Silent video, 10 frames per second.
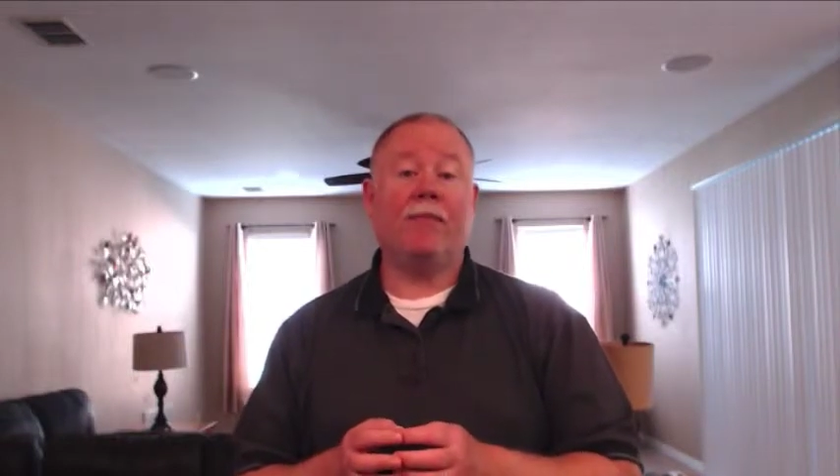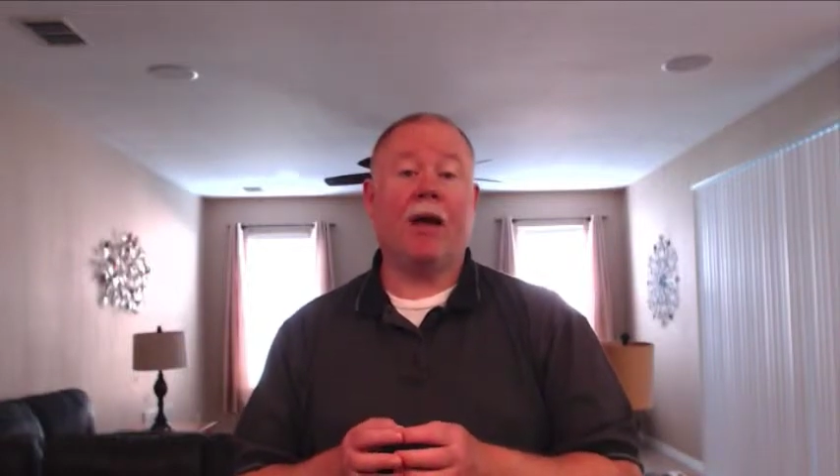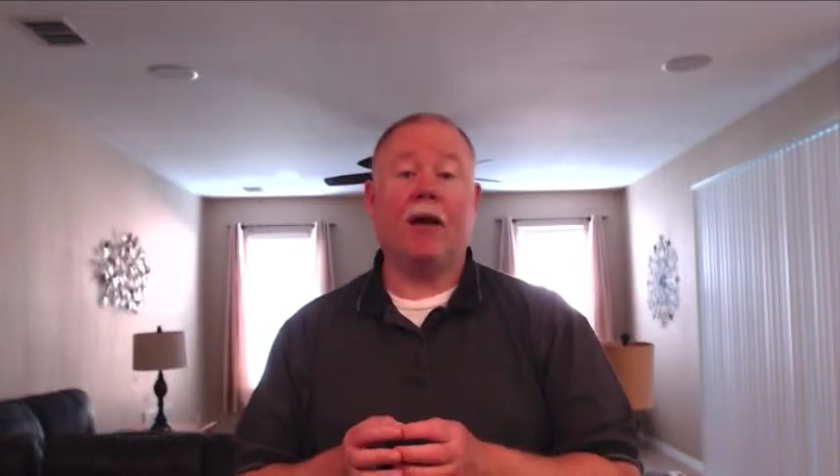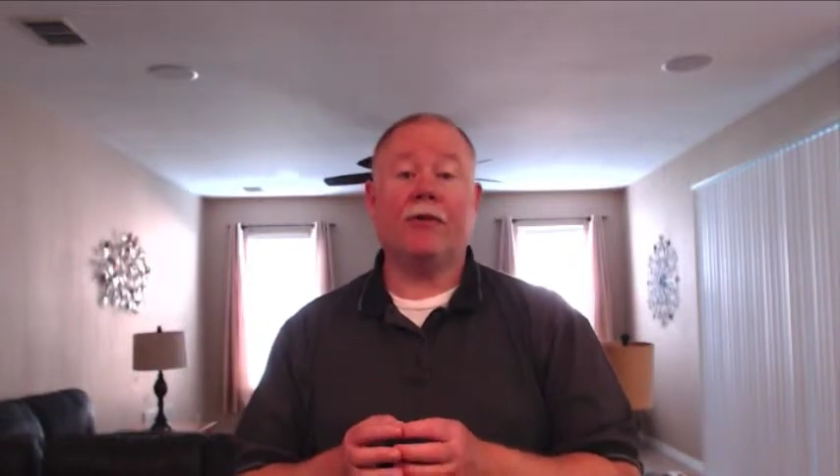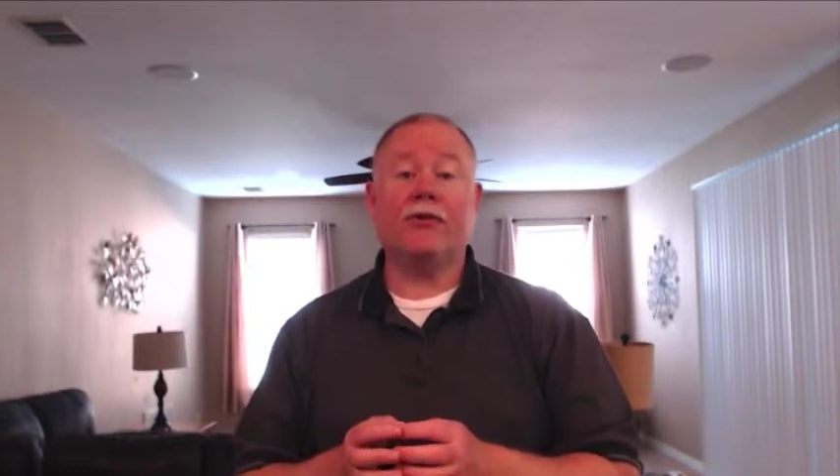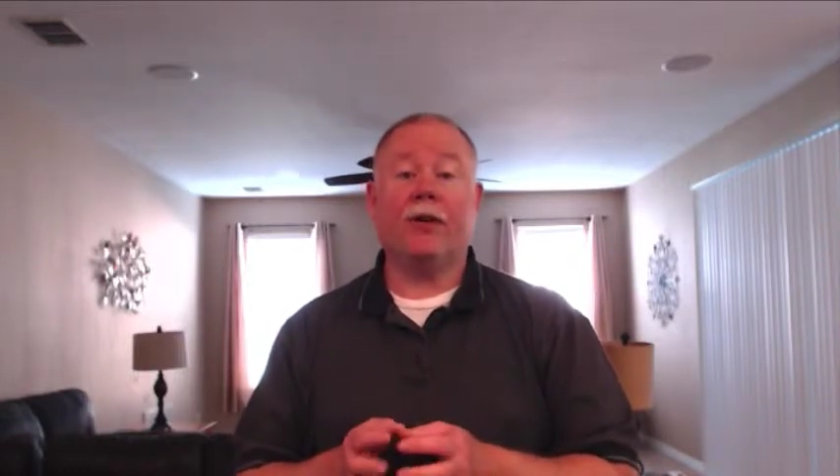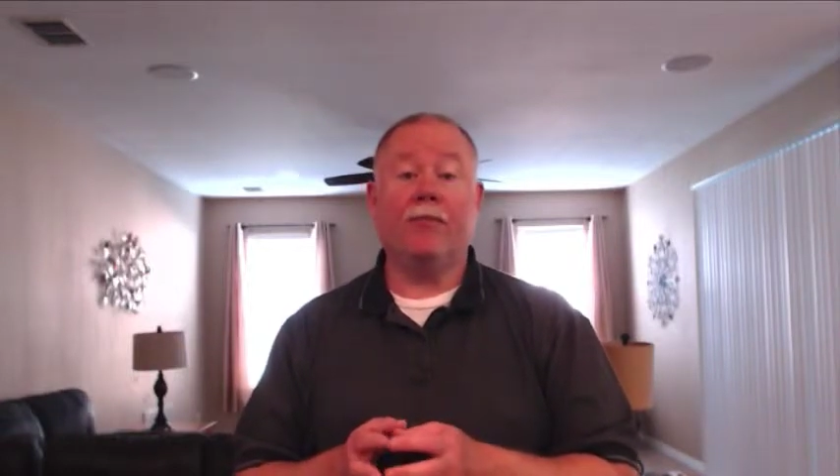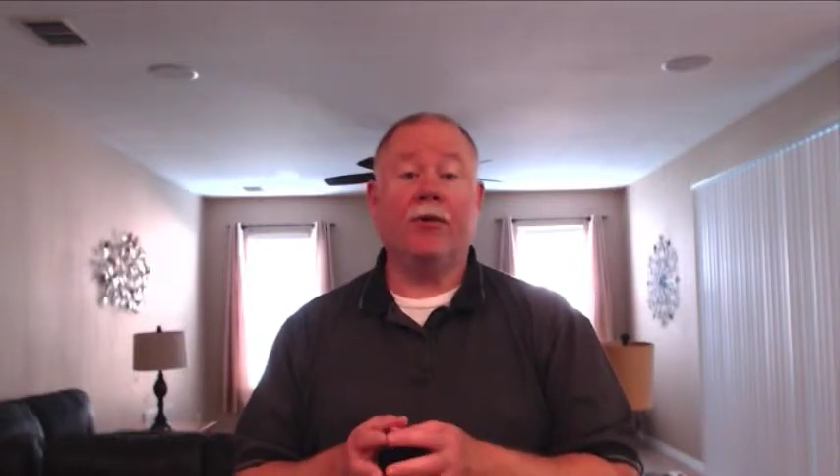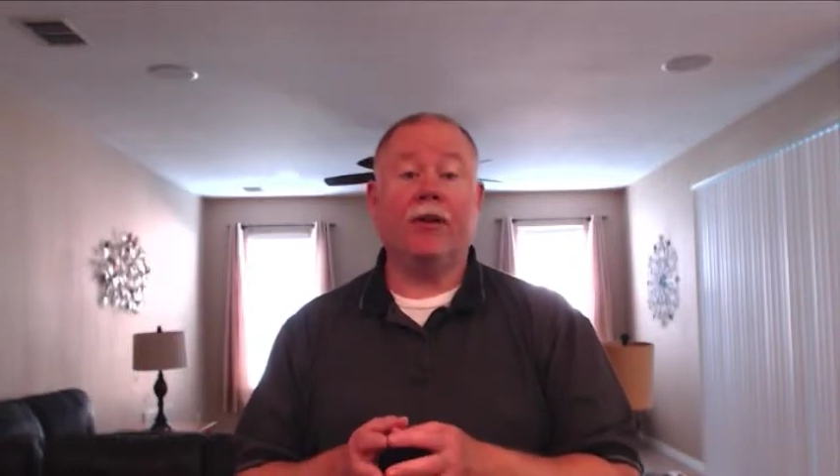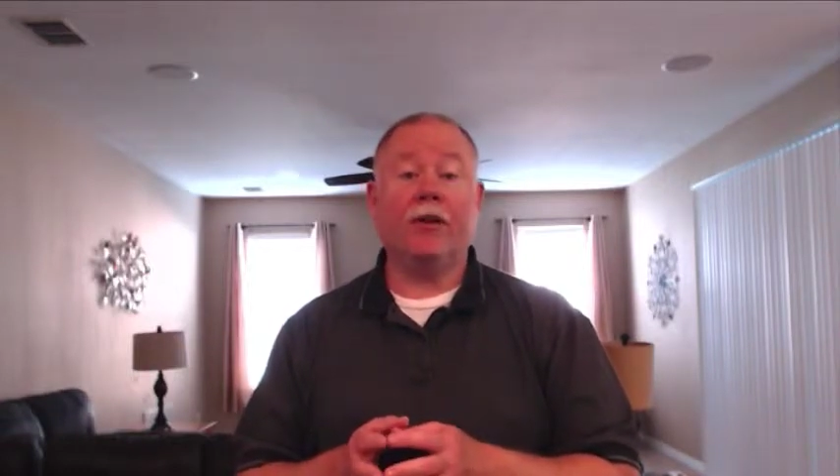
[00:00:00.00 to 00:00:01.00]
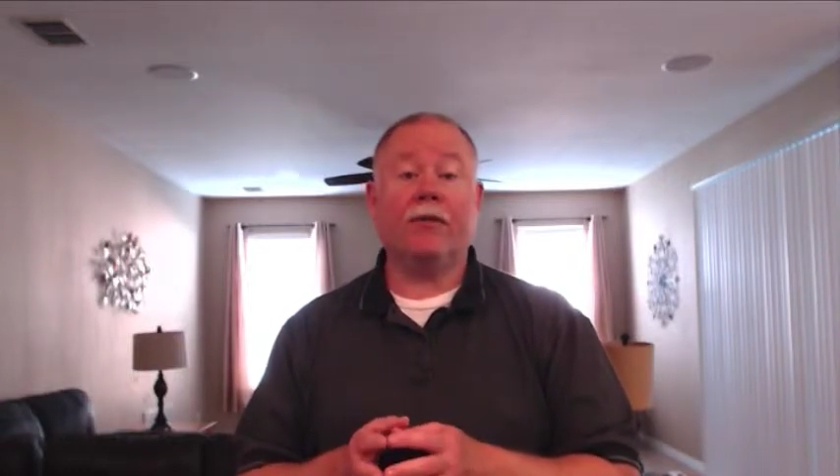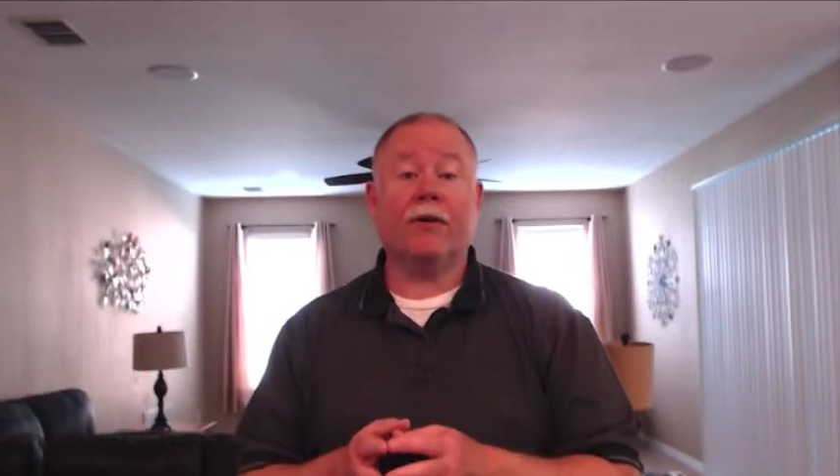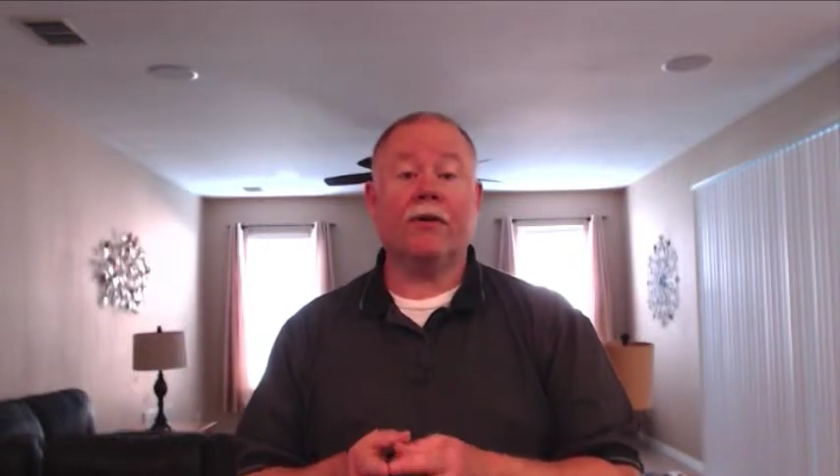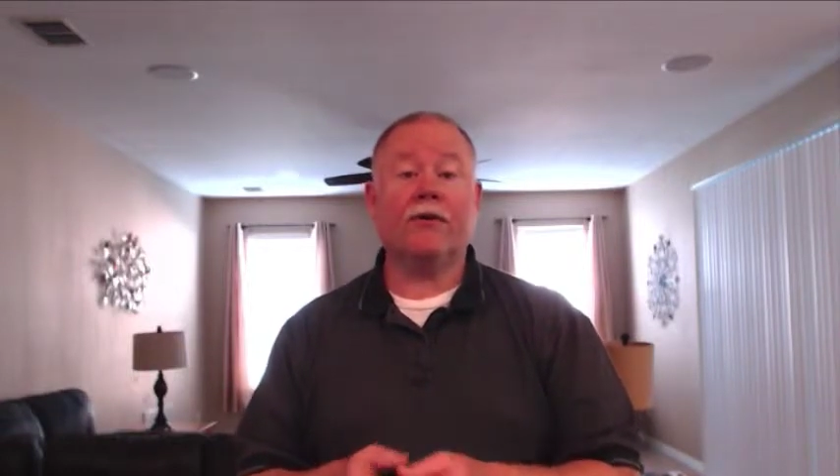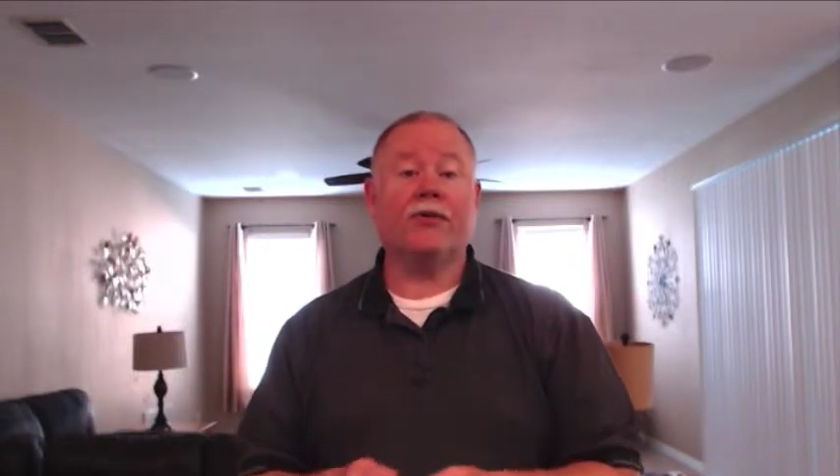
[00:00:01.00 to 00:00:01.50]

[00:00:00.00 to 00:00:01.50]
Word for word: Matters community of learners,